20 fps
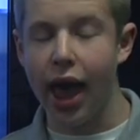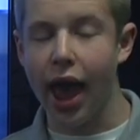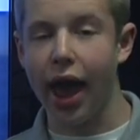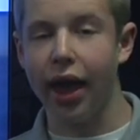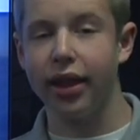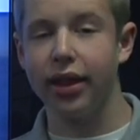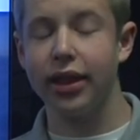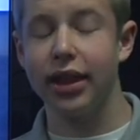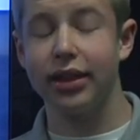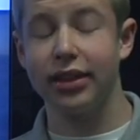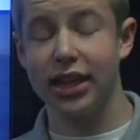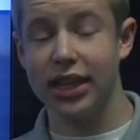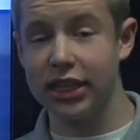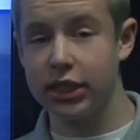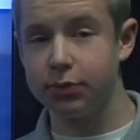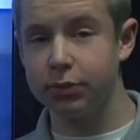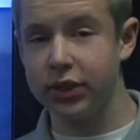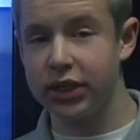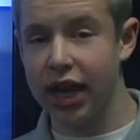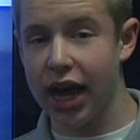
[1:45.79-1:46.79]
At
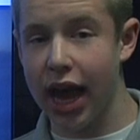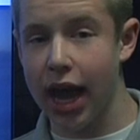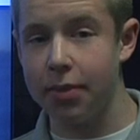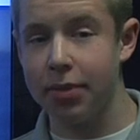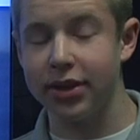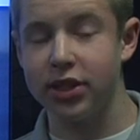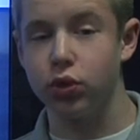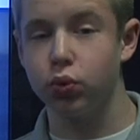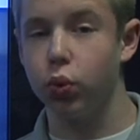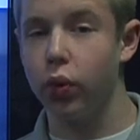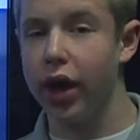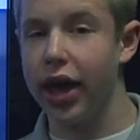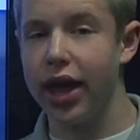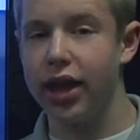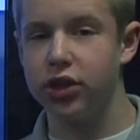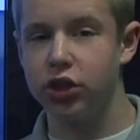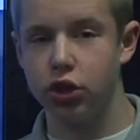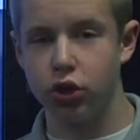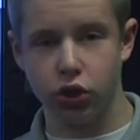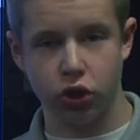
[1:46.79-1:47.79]
this time, it's
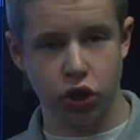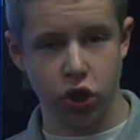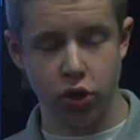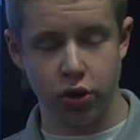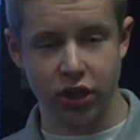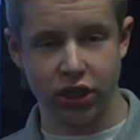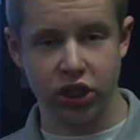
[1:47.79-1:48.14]
way too soon